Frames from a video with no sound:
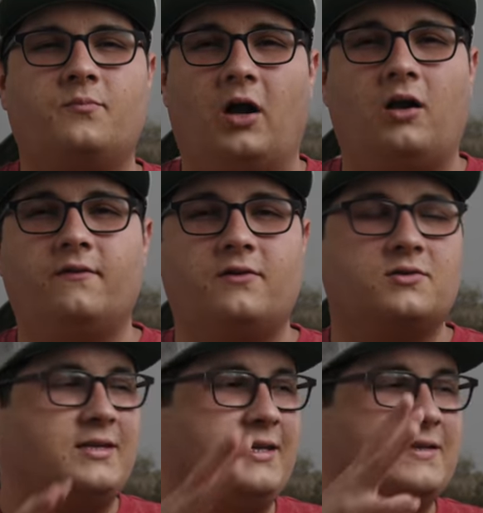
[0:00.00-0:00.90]
But all of
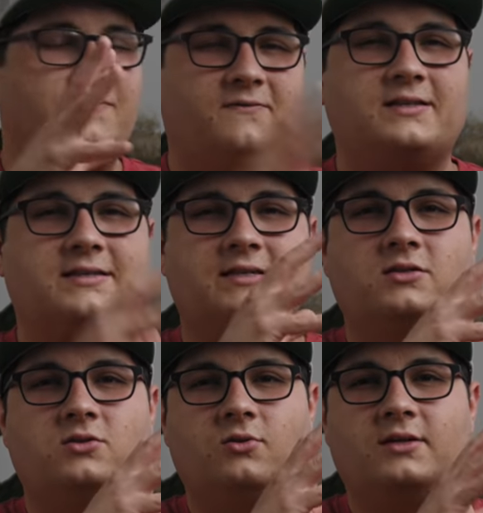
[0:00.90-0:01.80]
those things fit
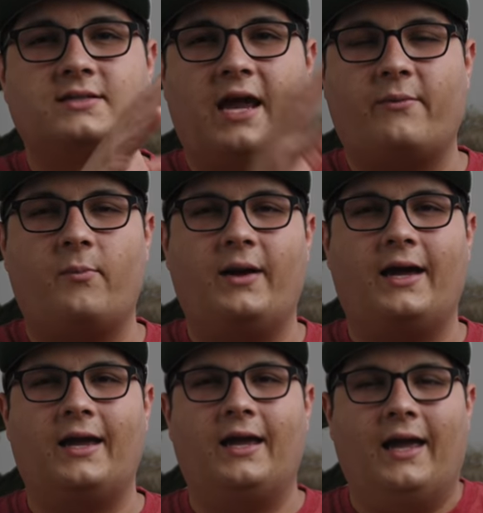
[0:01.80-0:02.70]
into this camera
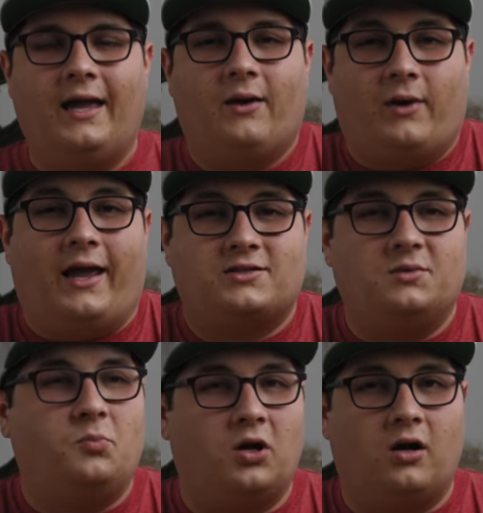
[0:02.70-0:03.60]
bag, and when I
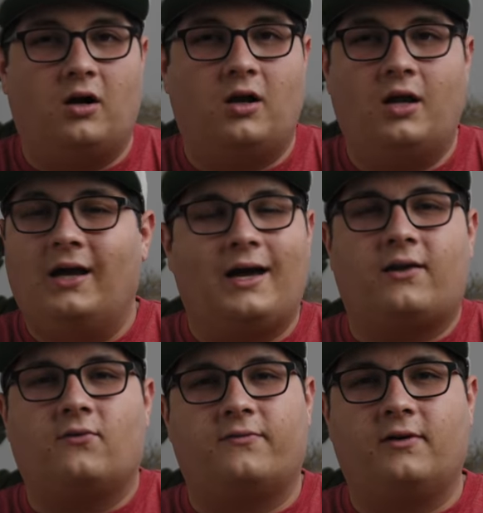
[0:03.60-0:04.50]
actually put it on, I
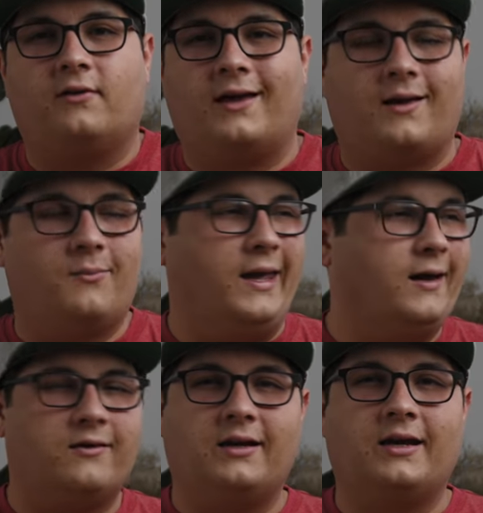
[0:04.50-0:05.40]
don't feel like I'm
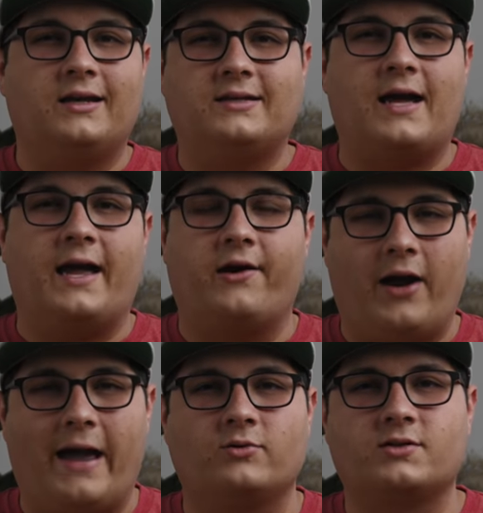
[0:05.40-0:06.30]
carrying an entire
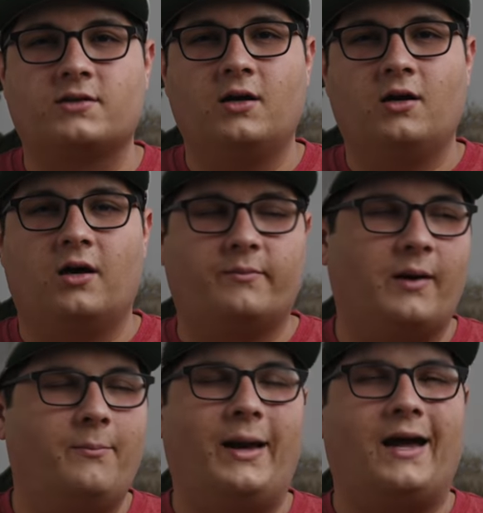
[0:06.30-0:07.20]
house on my
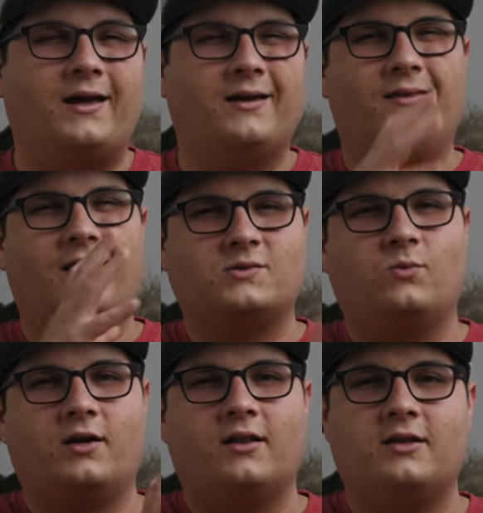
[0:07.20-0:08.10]
back. That's
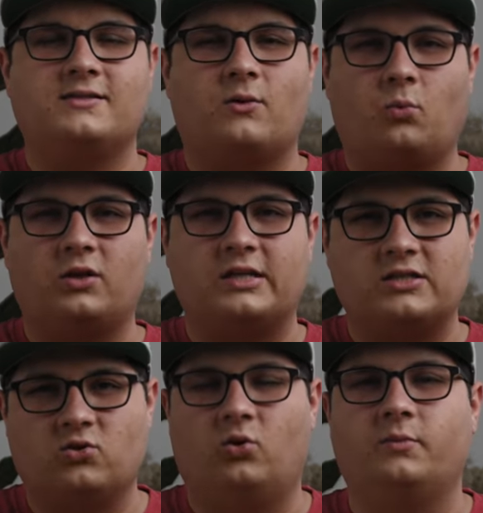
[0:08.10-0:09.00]
one of the things that really
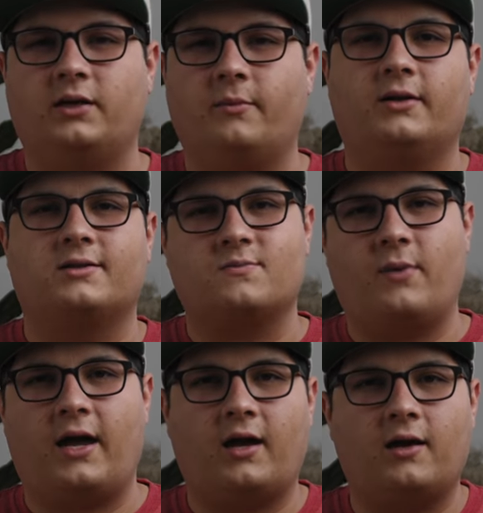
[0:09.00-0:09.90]
sold me about this
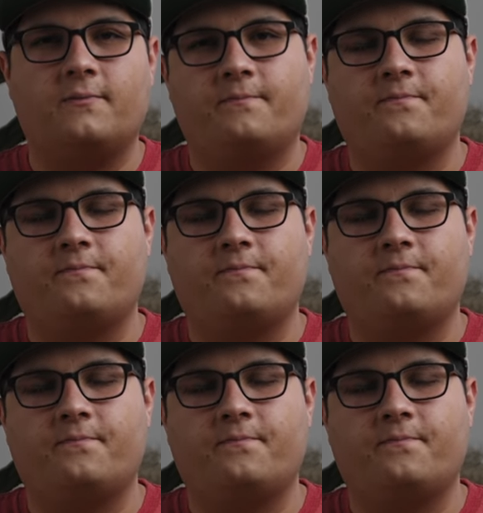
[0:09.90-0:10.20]
bag.